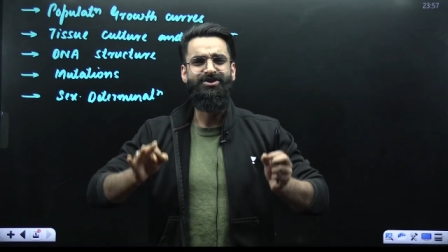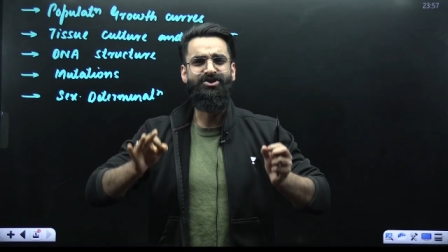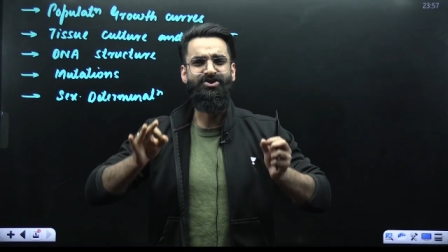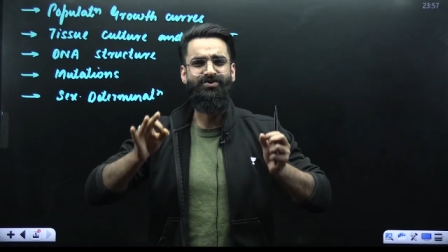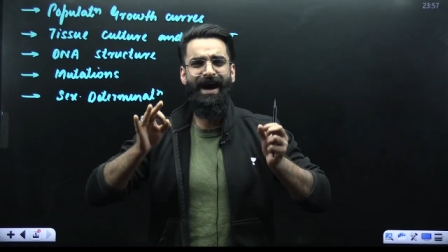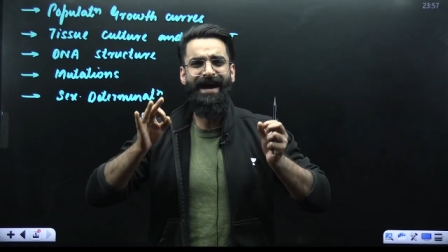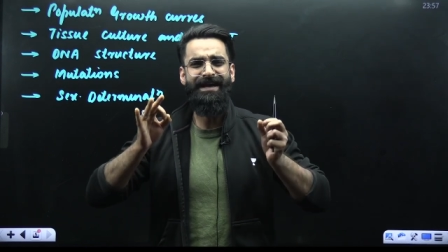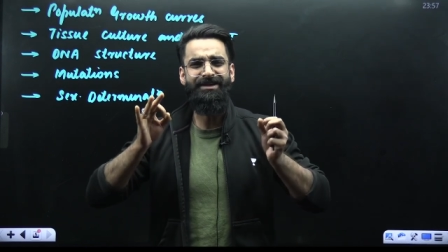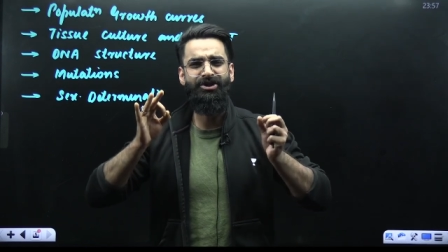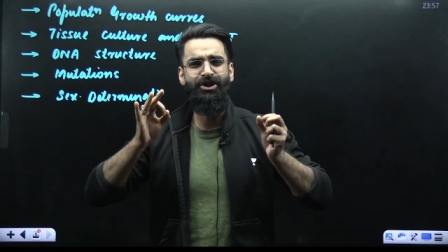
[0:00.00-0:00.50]

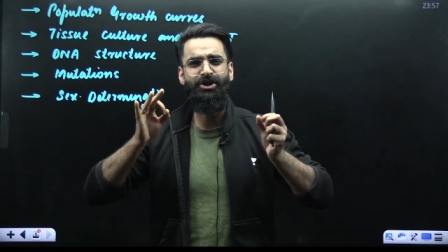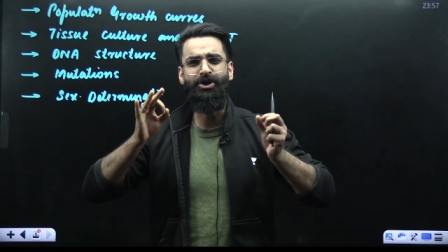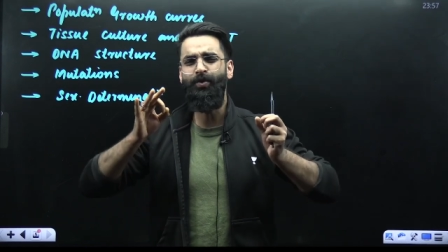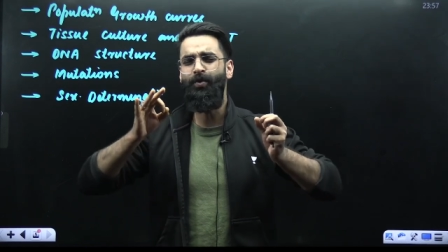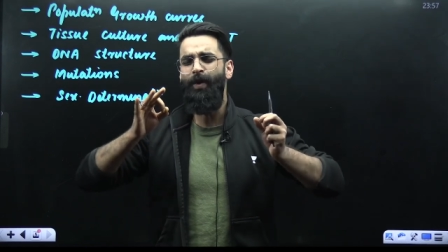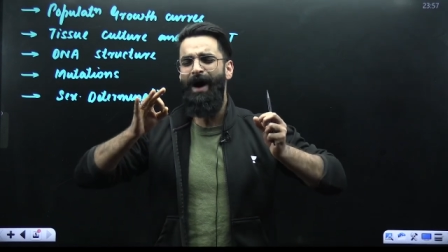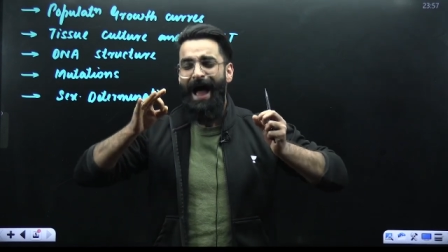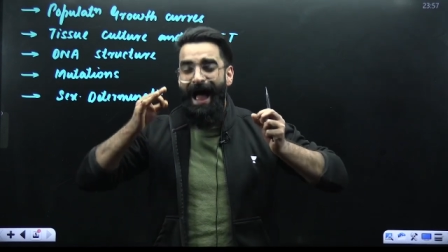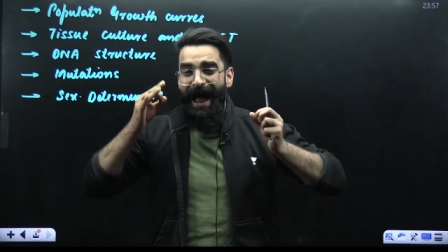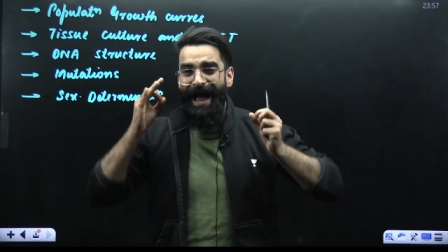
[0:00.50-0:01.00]
try to do
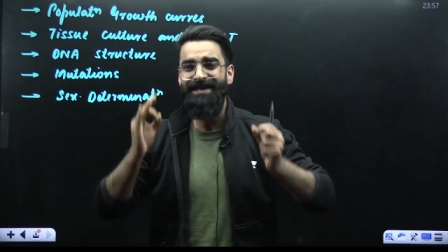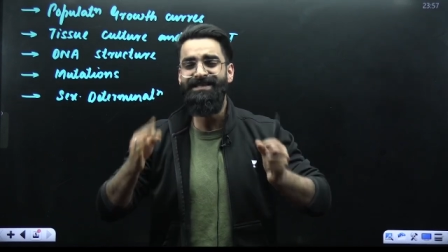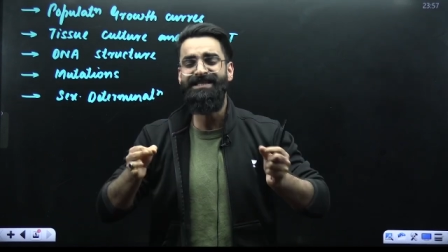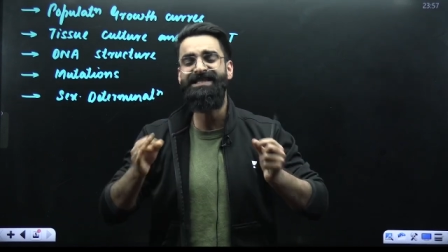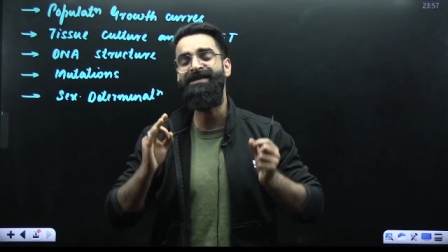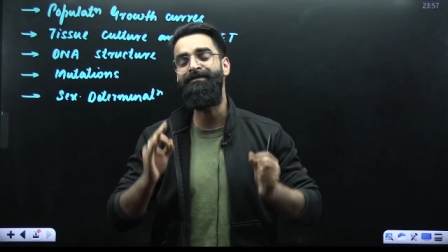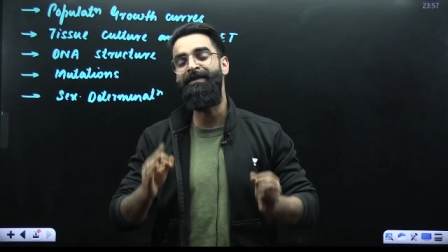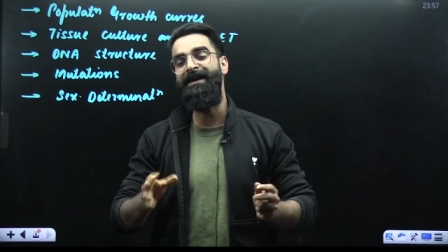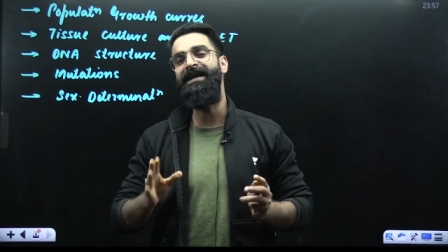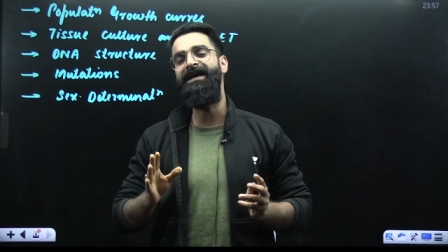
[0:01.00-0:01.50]

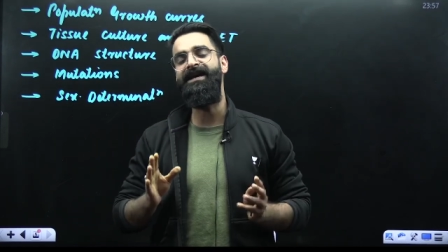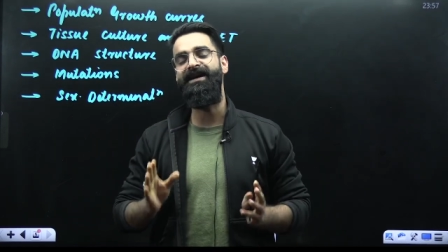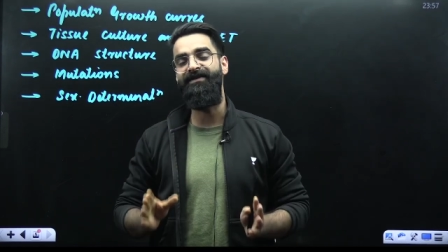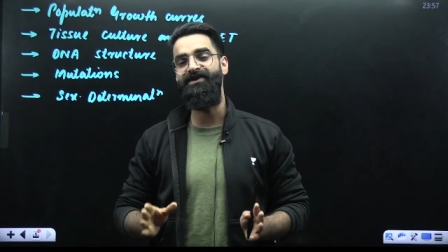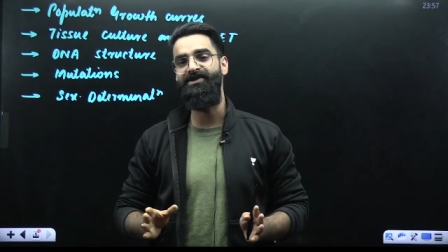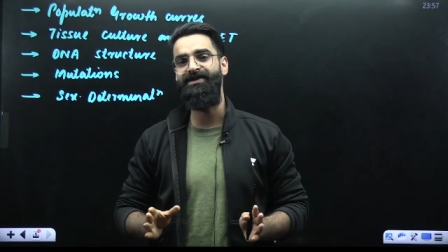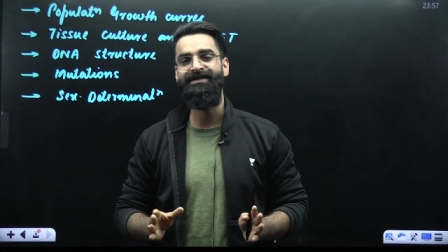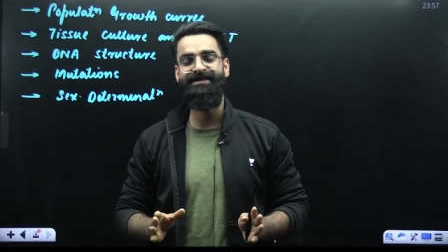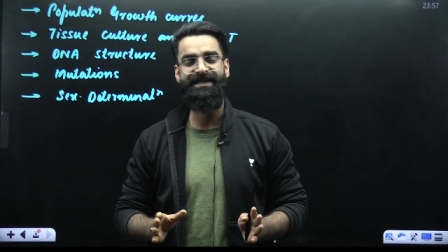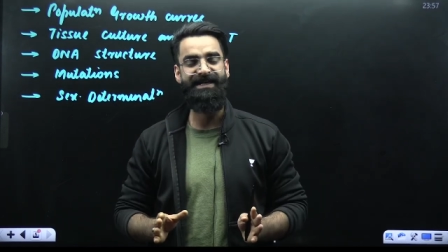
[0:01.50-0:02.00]
as many
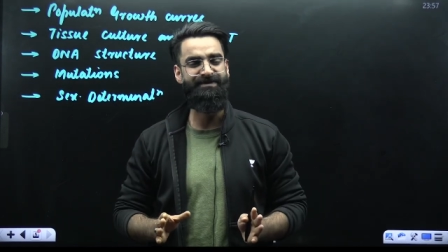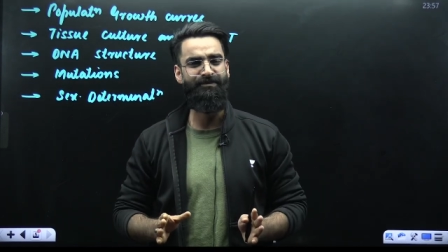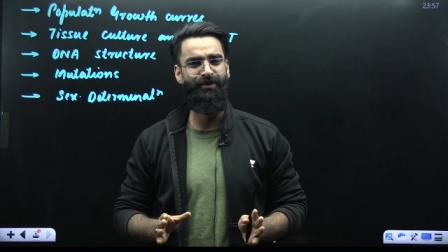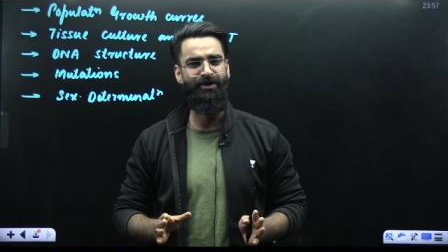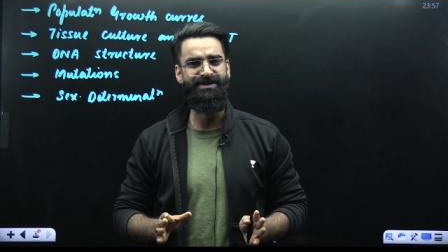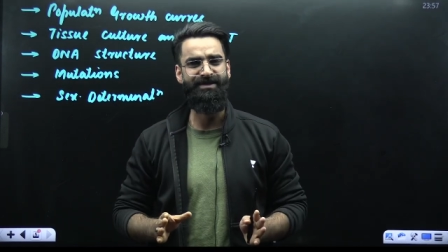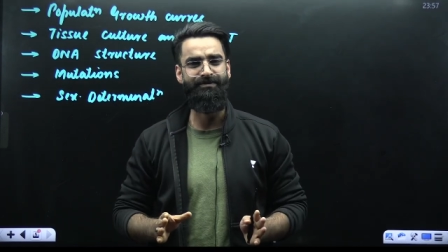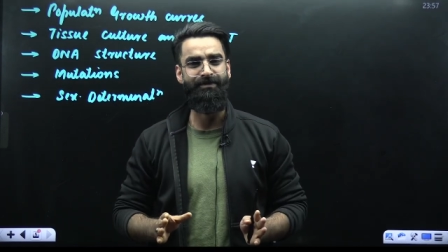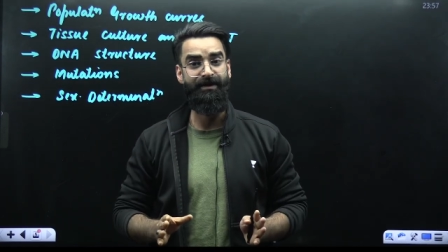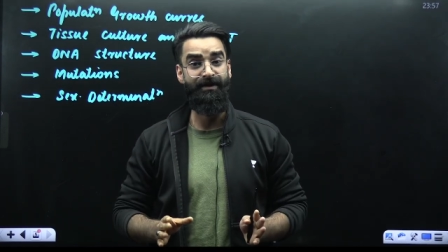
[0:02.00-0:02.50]
revisions as
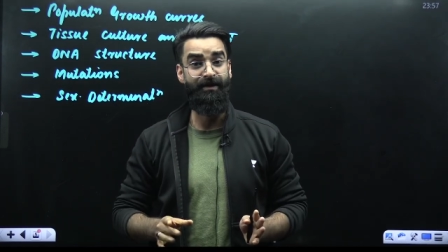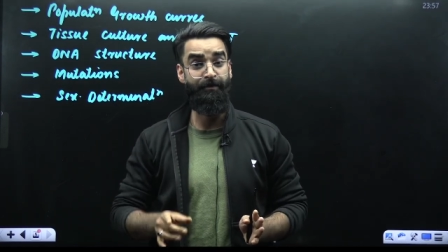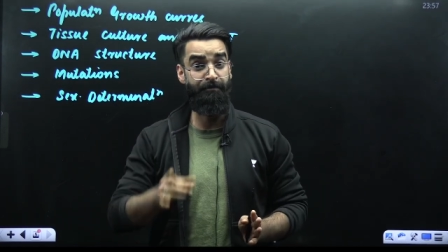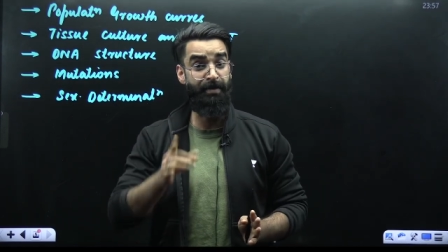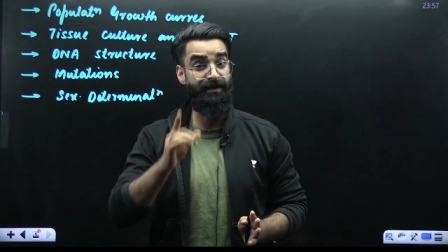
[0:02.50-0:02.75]
possible,